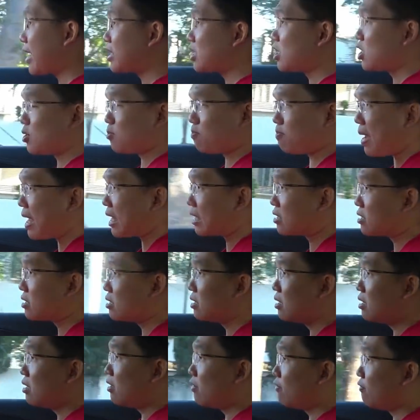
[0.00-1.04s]

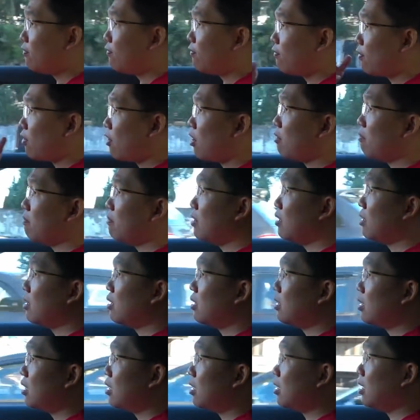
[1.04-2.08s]
expect from
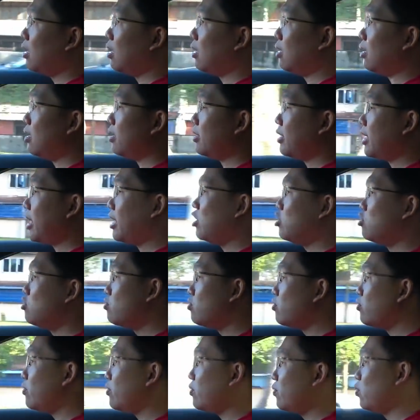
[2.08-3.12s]
that
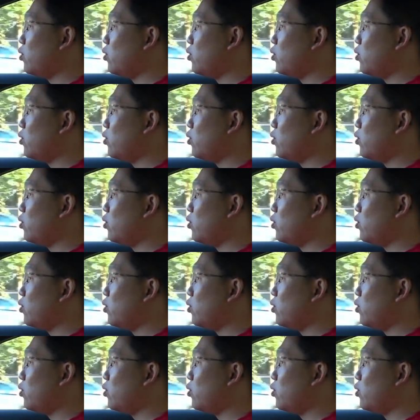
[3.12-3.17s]
you